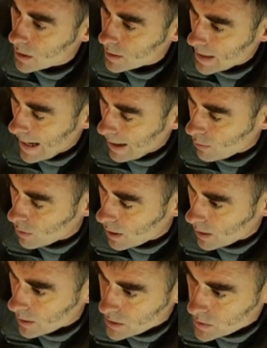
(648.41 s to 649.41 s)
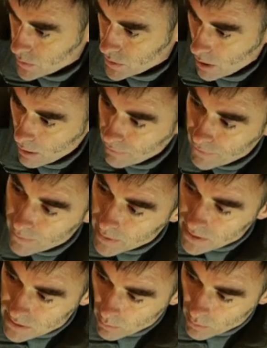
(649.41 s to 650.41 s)
Now I'm going to switch it off
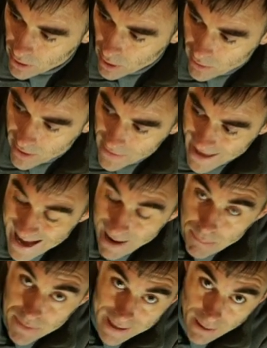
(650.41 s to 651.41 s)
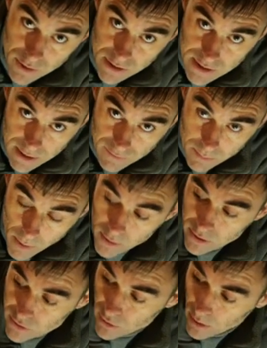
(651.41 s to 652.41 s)
because I want to go and get the app now to see if the
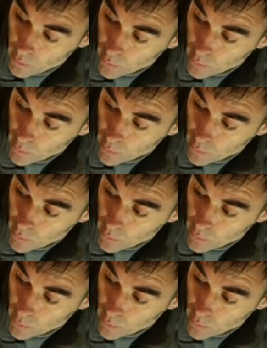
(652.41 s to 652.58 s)
motor controller